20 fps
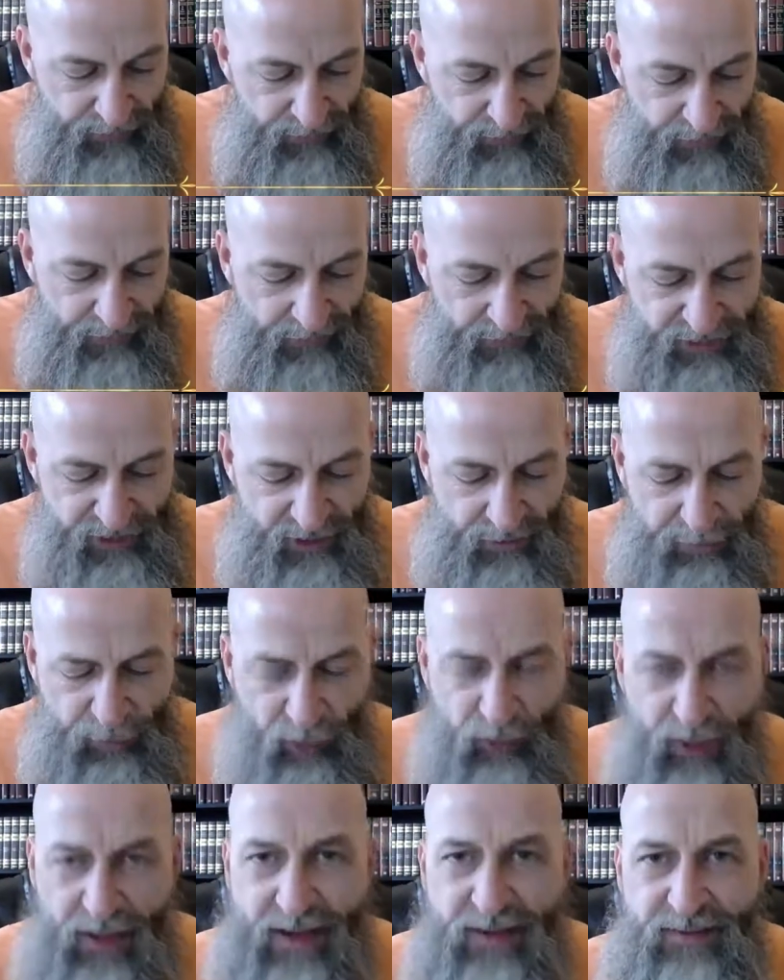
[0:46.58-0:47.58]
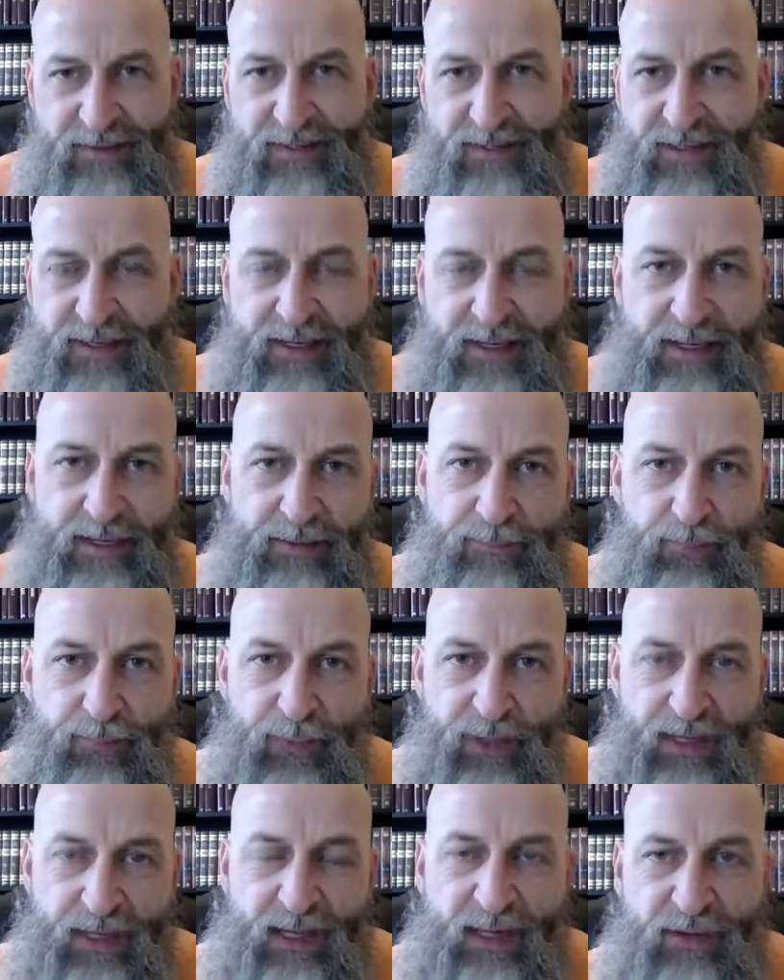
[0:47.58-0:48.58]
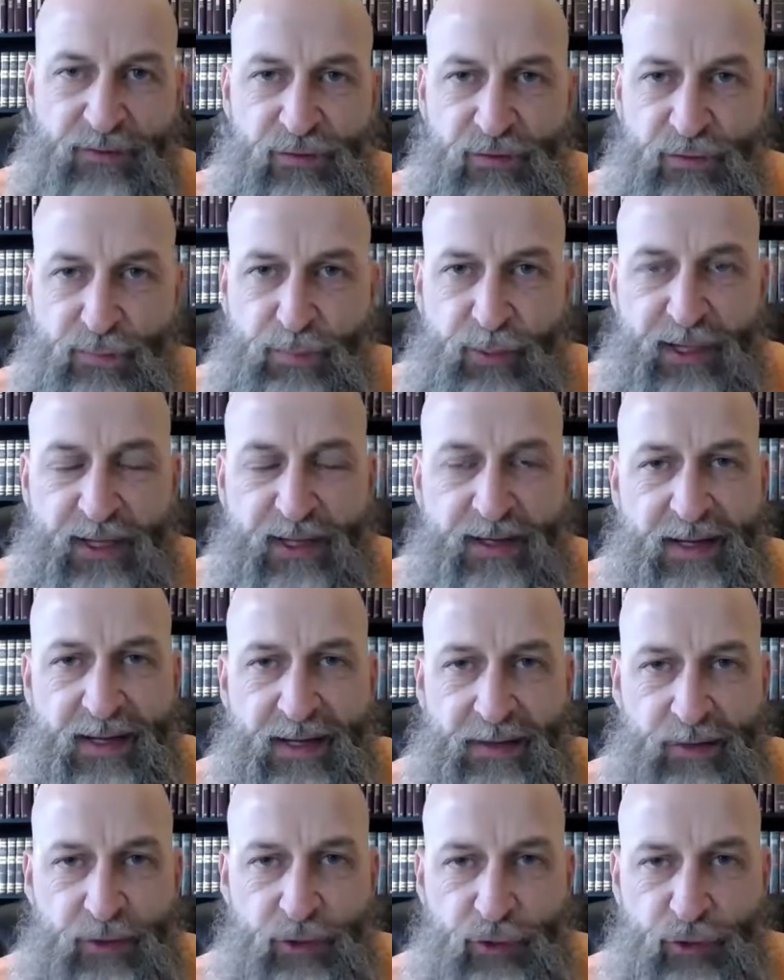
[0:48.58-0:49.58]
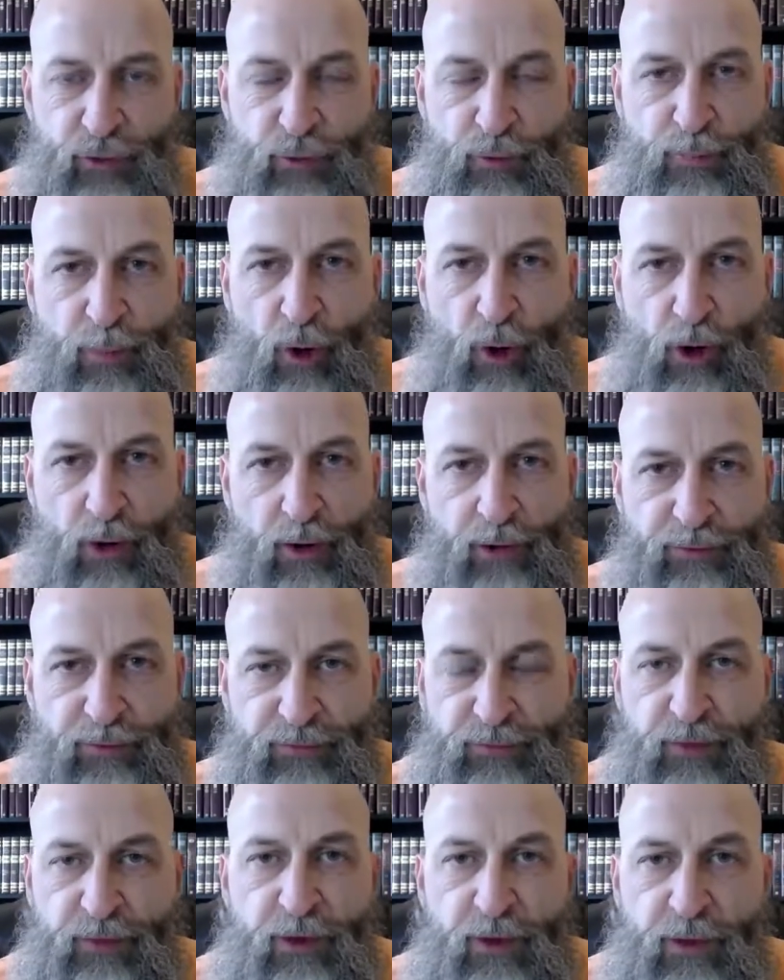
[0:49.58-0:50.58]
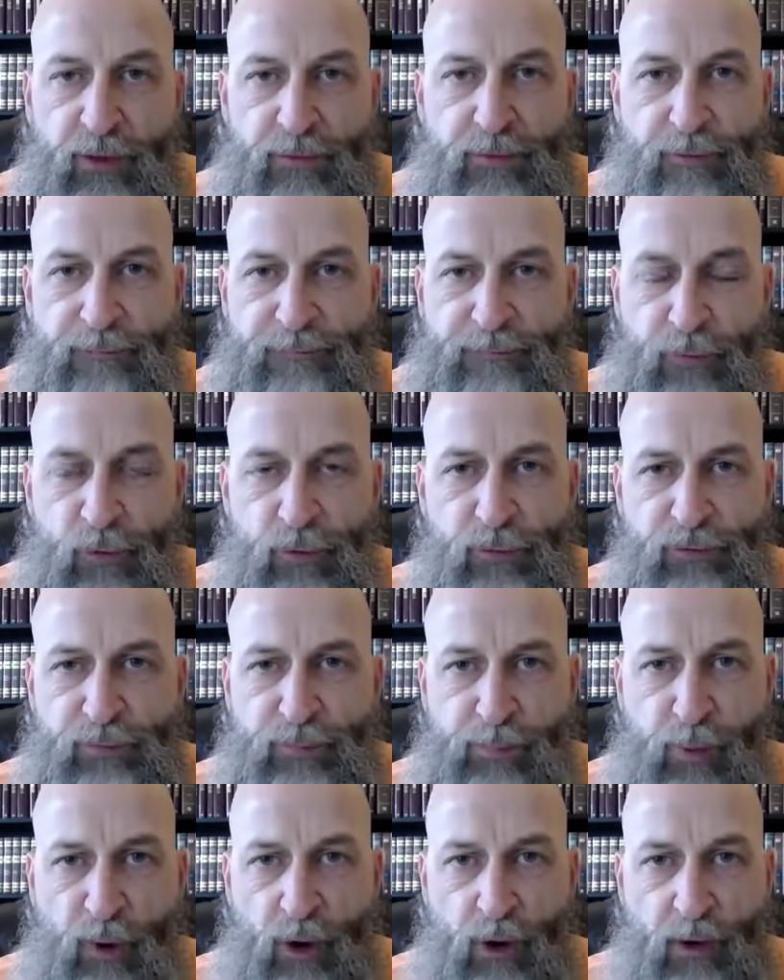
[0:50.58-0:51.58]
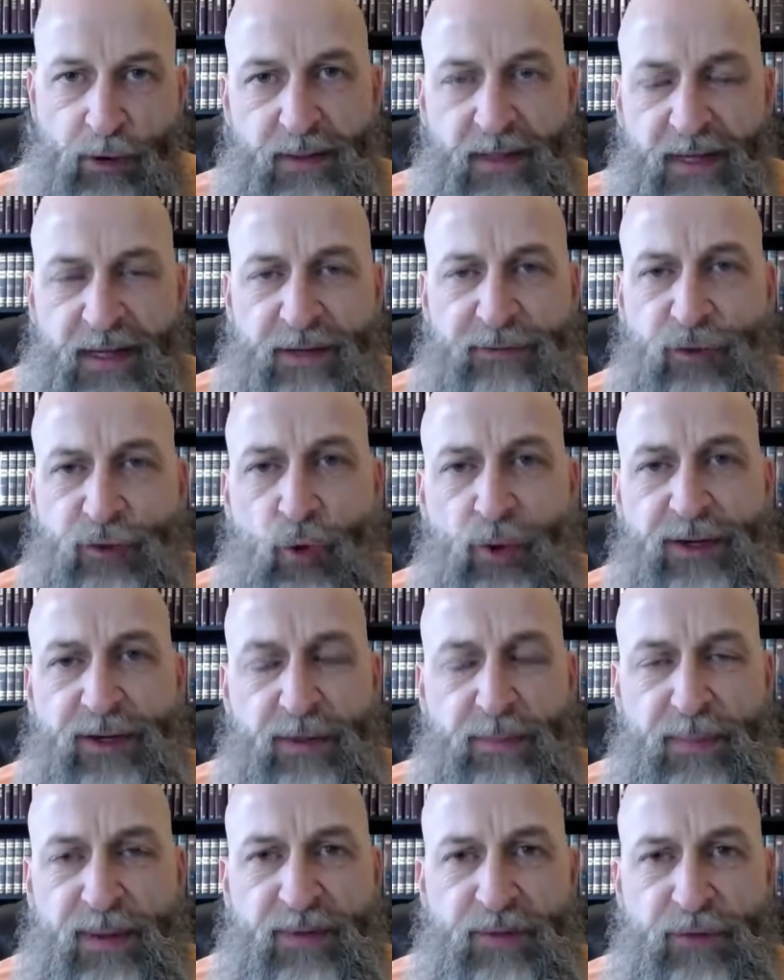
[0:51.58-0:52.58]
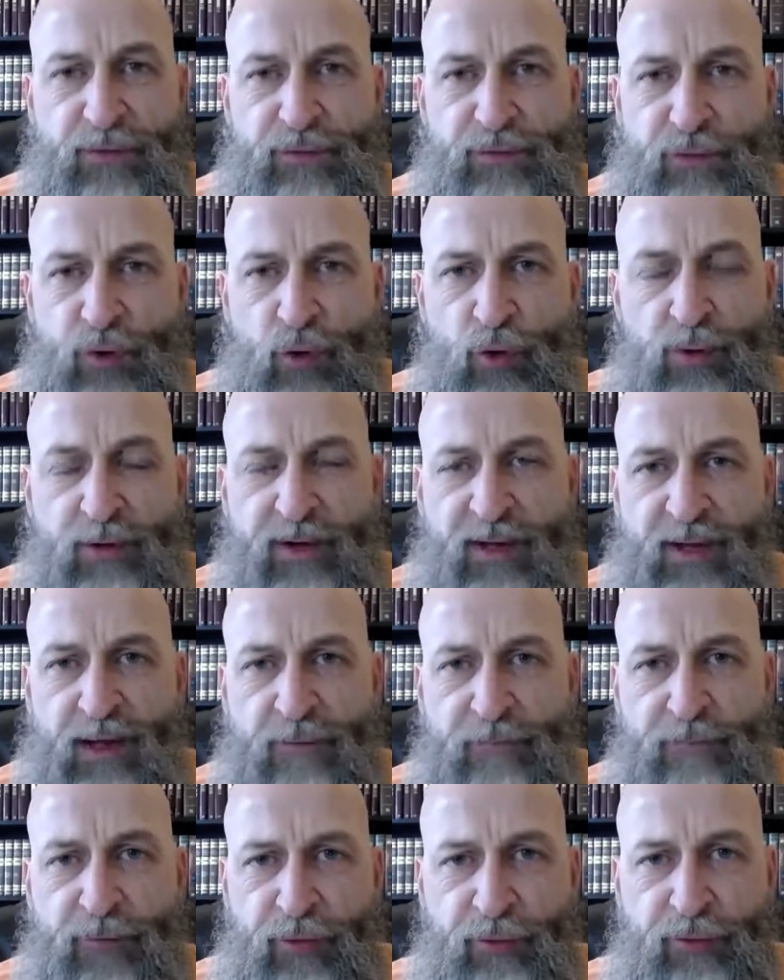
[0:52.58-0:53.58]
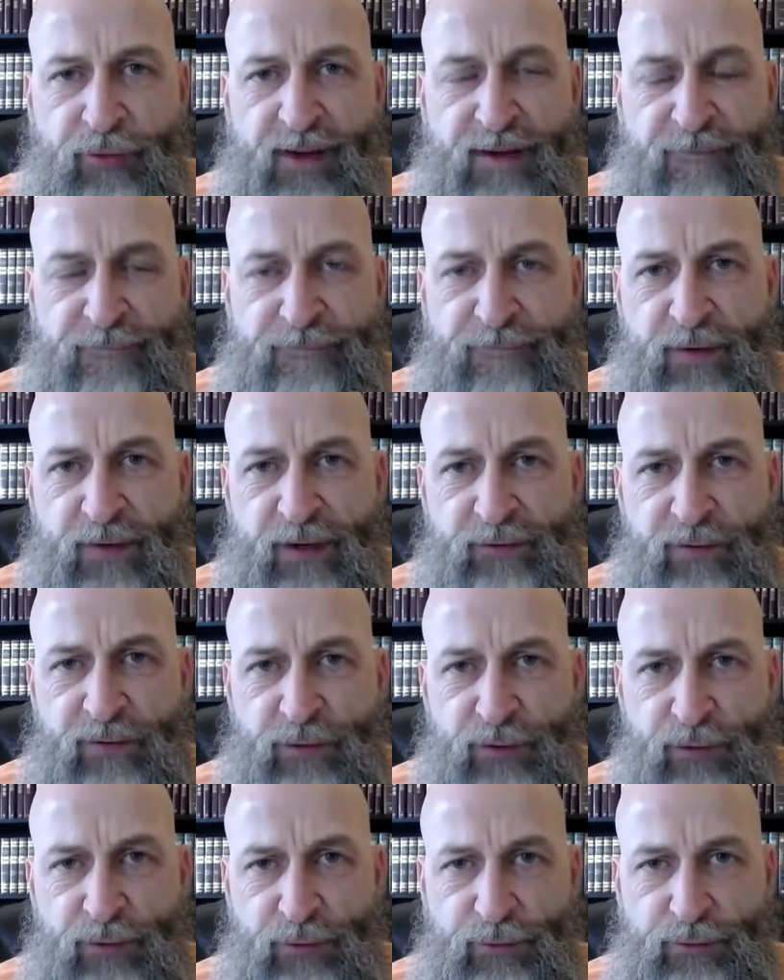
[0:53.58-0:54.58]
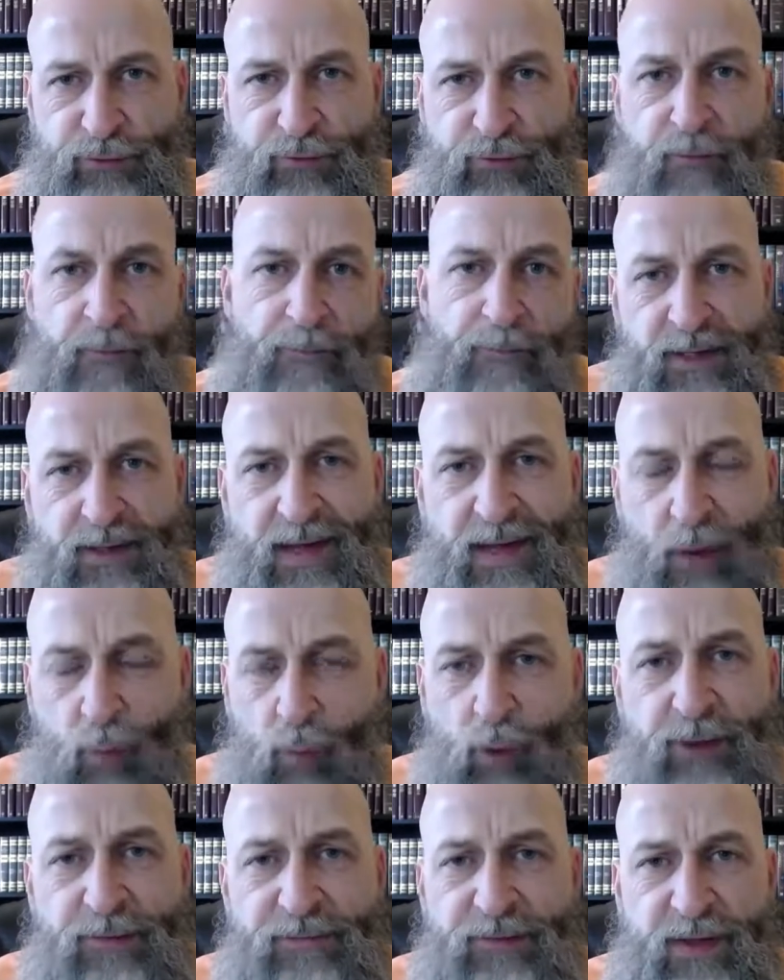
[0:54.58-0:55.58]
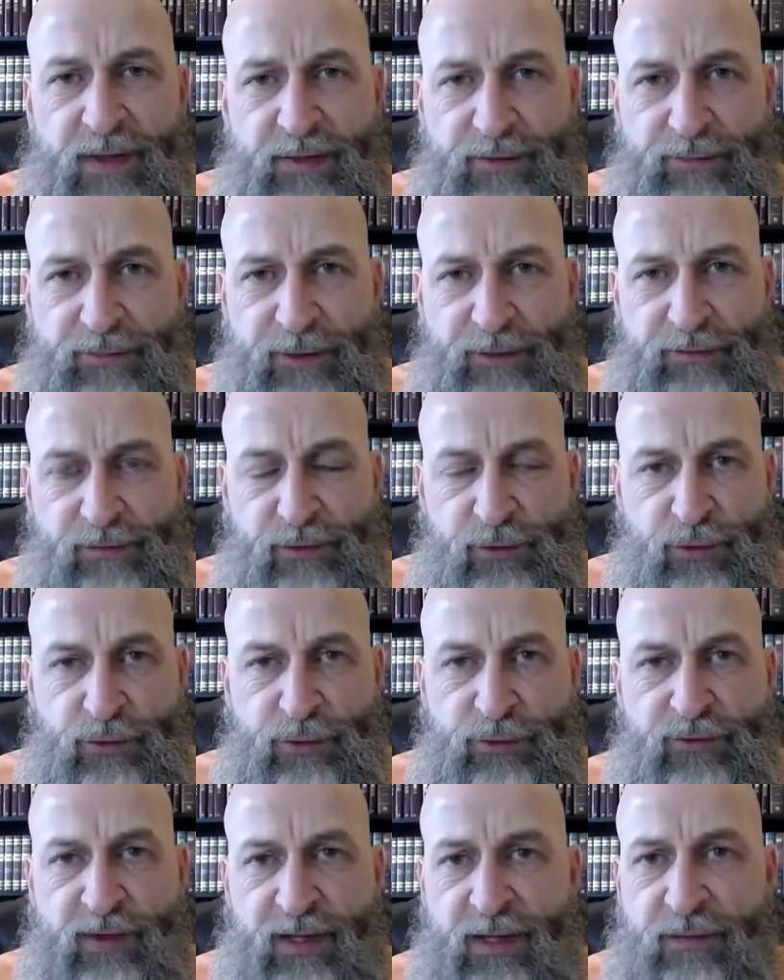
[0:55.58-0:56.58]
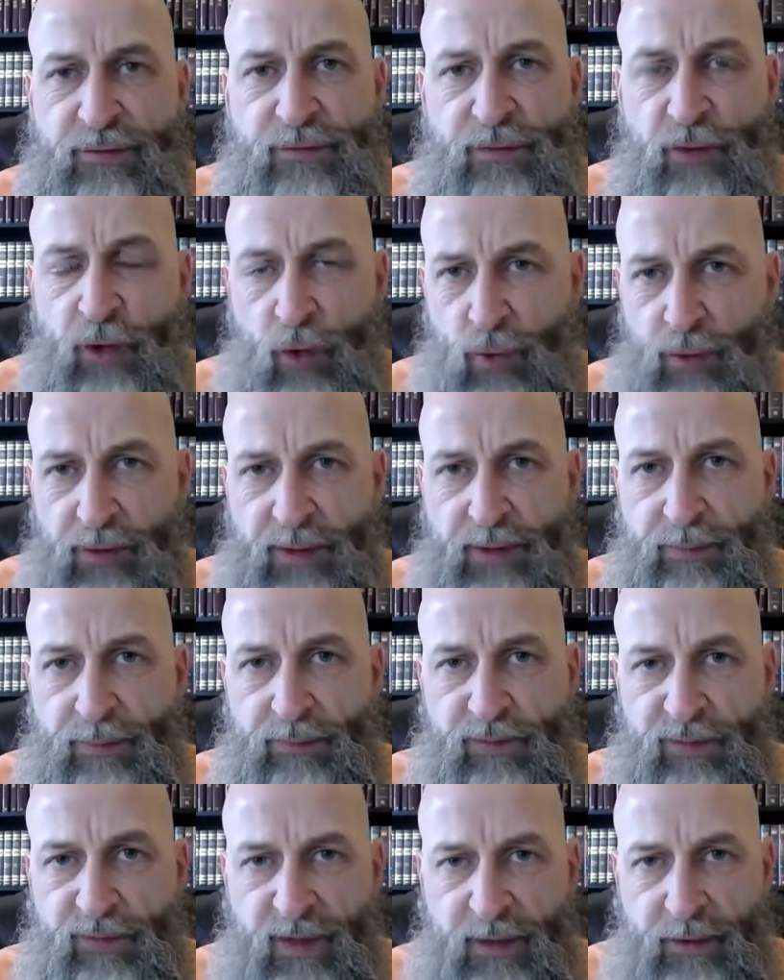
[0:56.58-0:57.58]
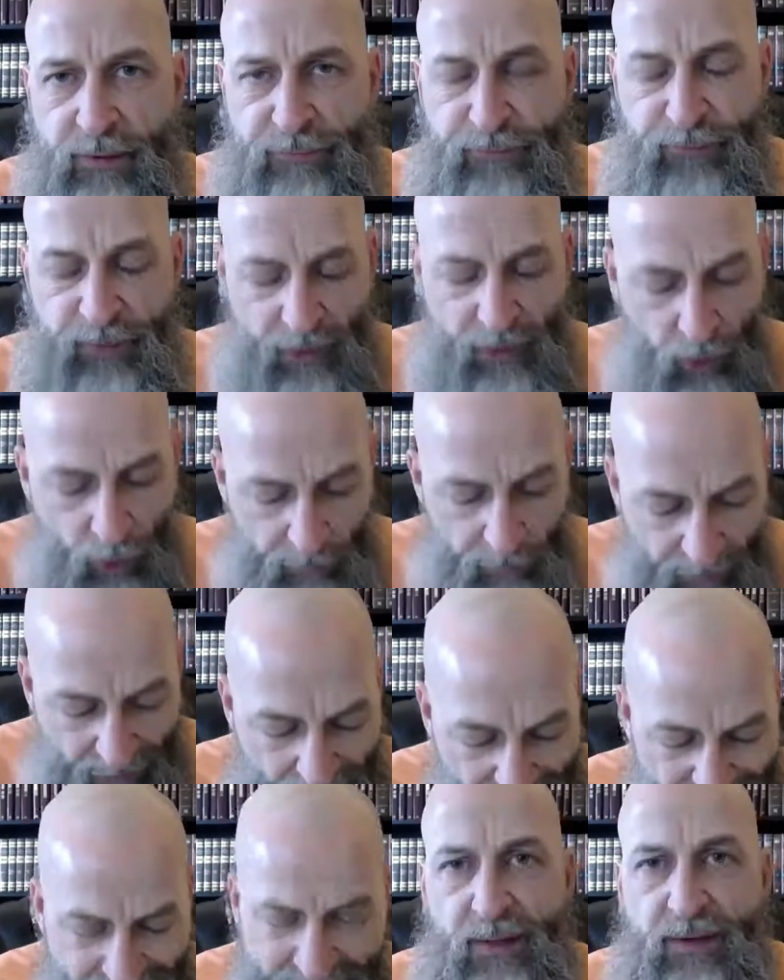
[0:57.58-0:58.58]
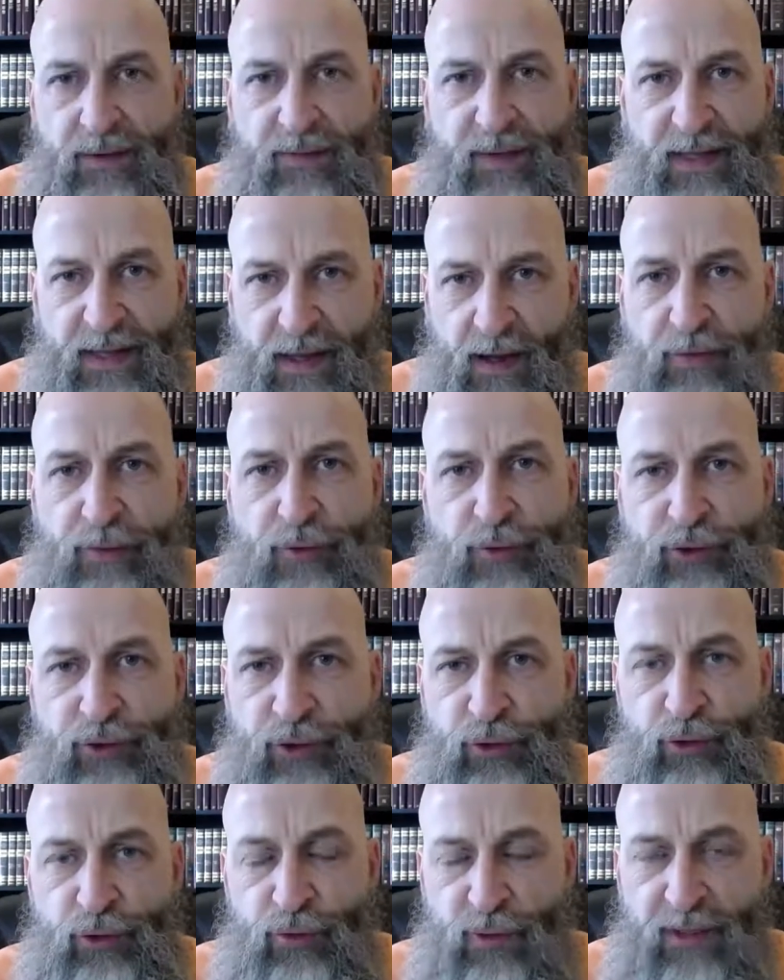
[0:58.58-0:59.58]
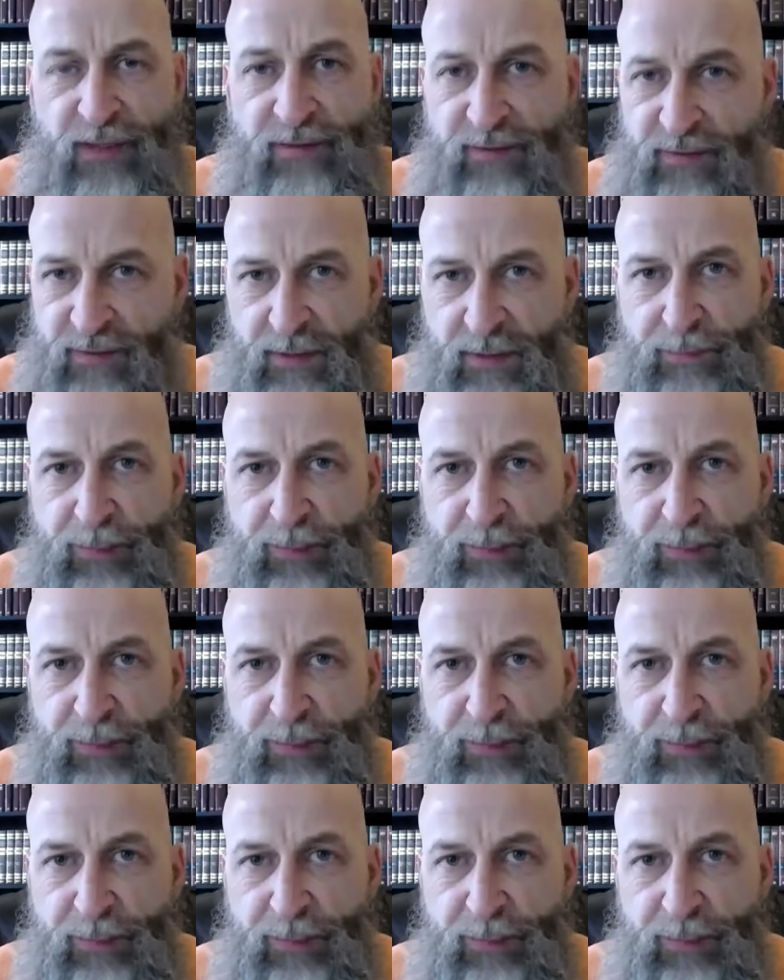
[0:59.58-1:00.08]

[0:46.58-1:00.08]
Now, chapter 18 is split into two parts. The first part is going to be the story of three visitors. Now, one of these visitors is the Lord Himself, the Almighty. The other two is simply